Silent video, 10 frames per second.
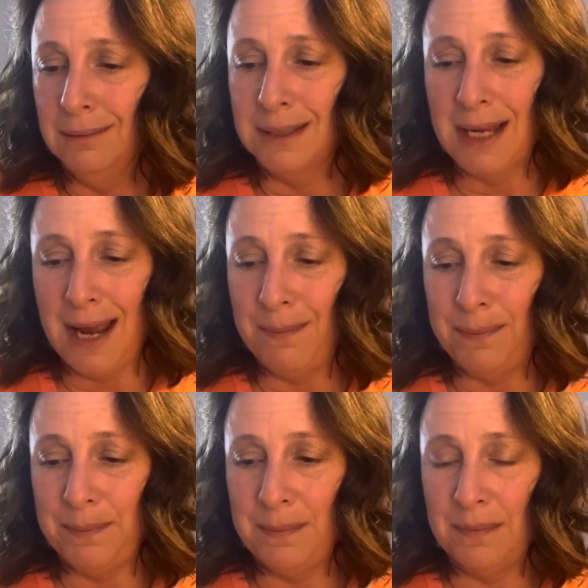type
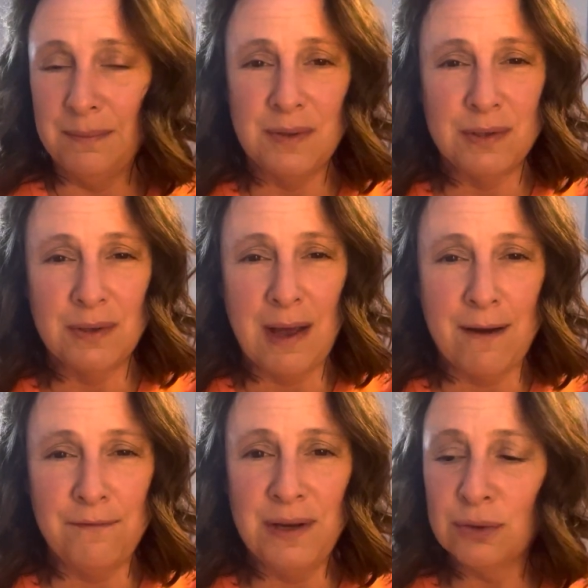uh,
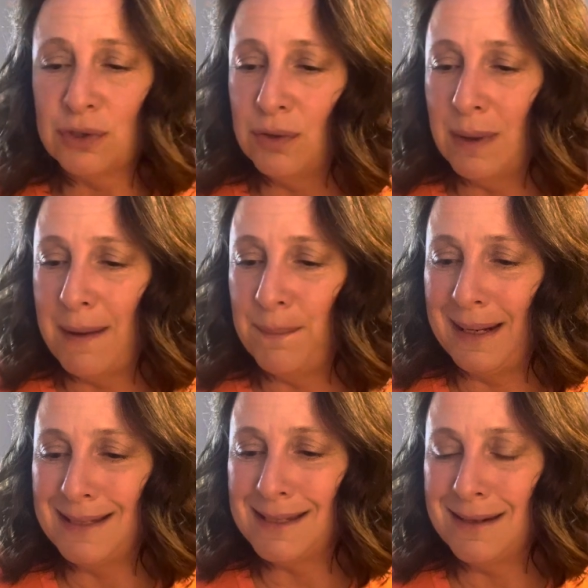feel to it, but
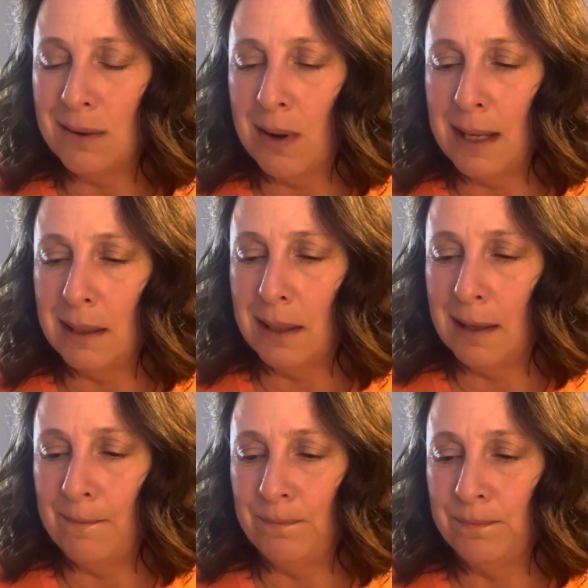it's not,
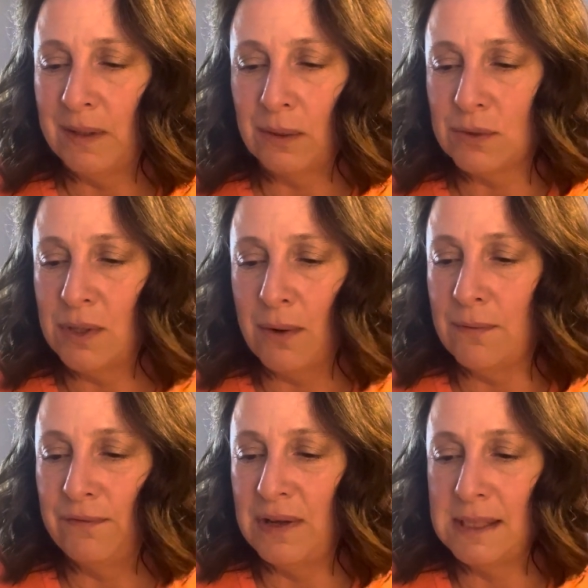um, there's no
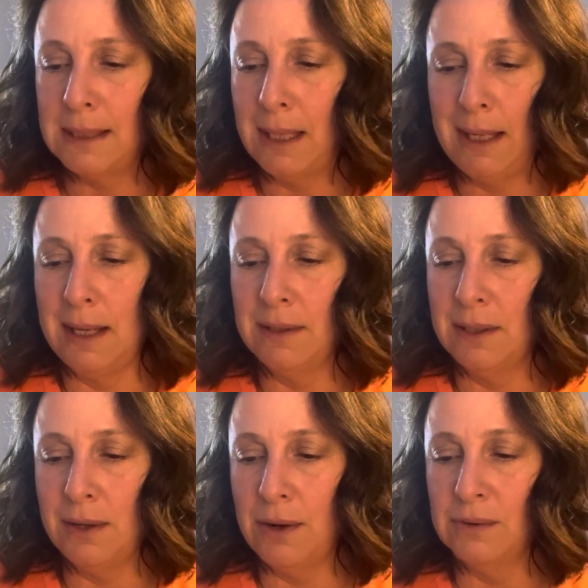fizzy in the
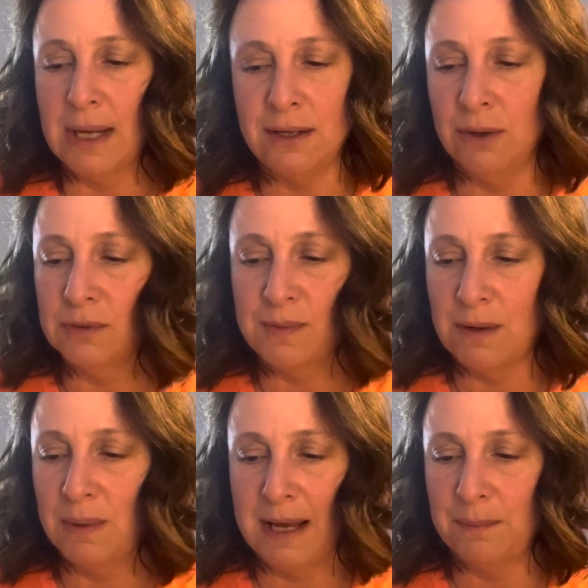notes. I don't smell
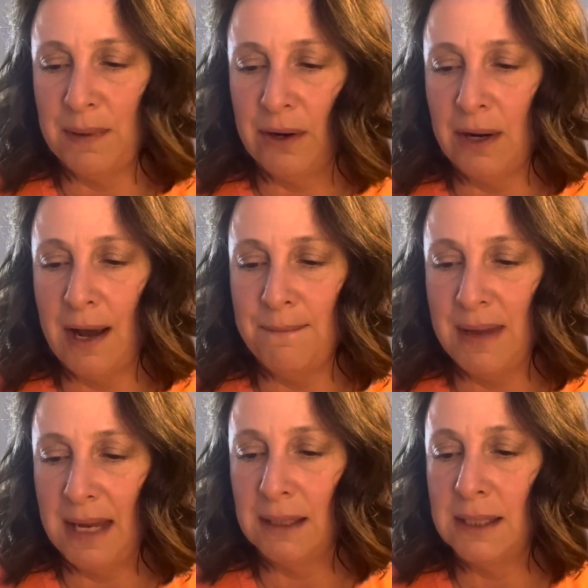blackberry. I
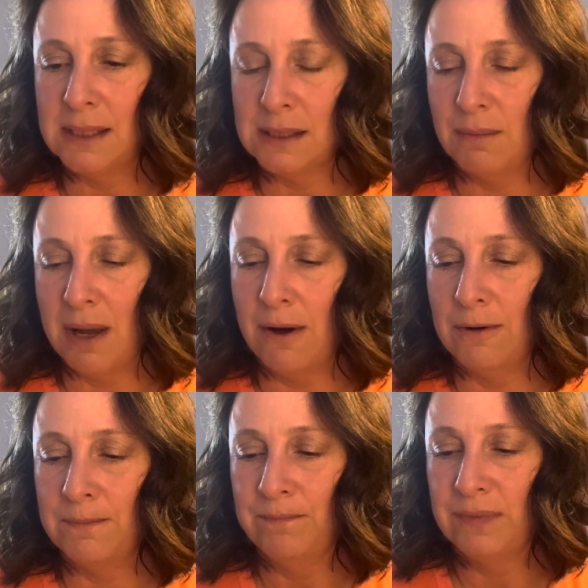mainly
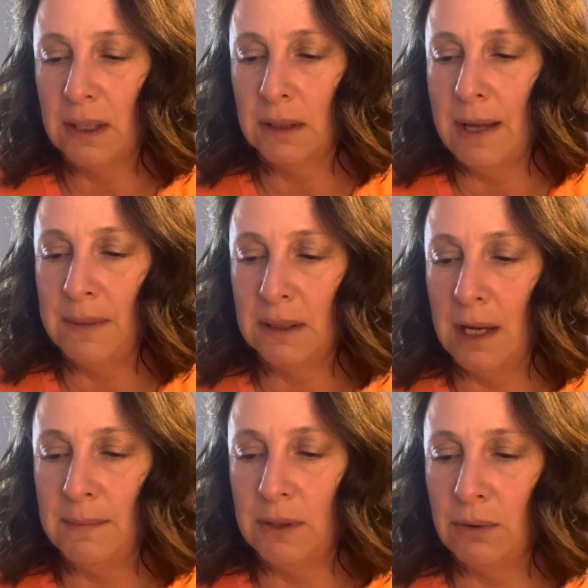smell the lemon,
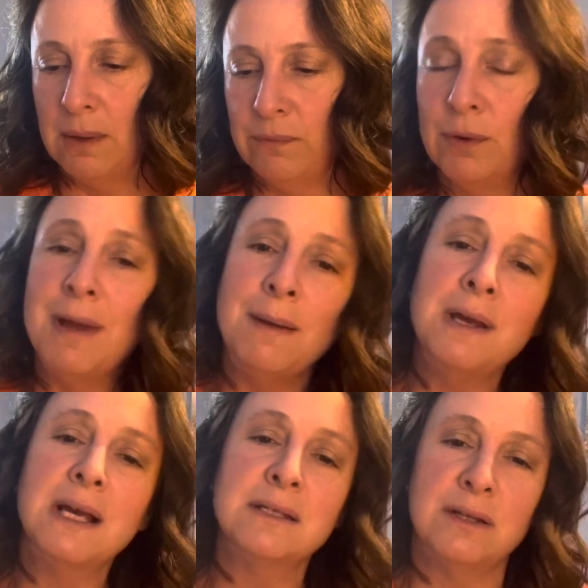lime, and grapefruit, maybe
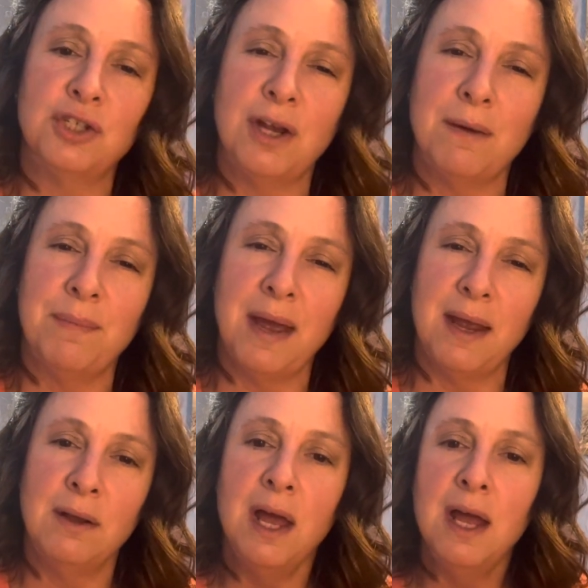because of the
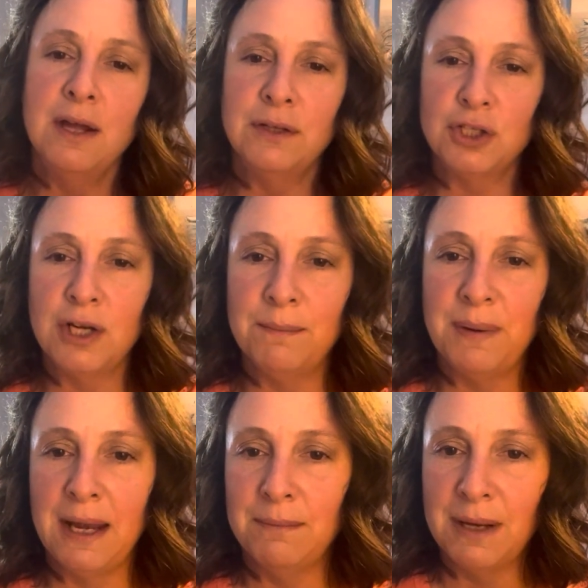champagne. The
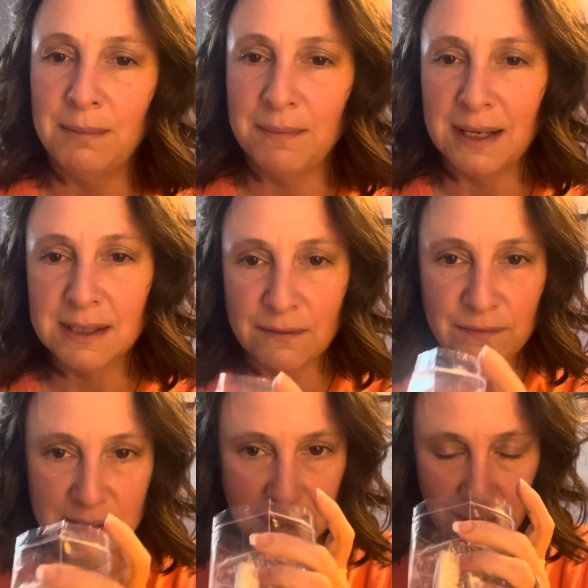champagne maybe makes it
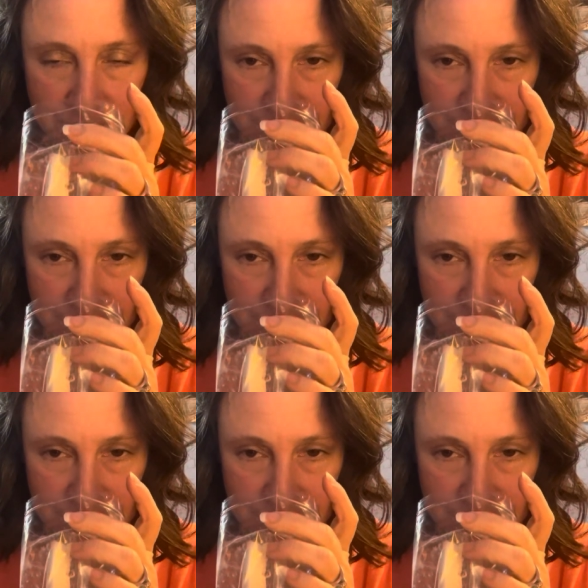fizzy.